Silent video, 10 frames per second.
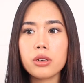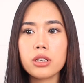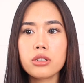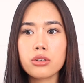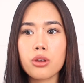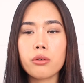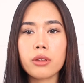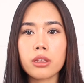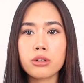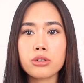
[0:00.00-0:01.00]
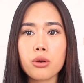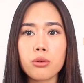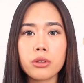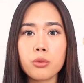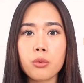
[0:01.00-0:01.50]
you need to know that there's
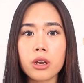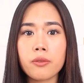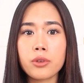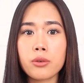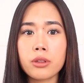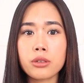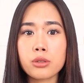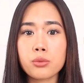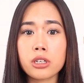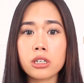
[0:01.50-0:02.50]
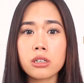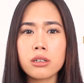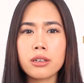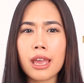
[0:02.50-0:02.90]
only one of you in this world,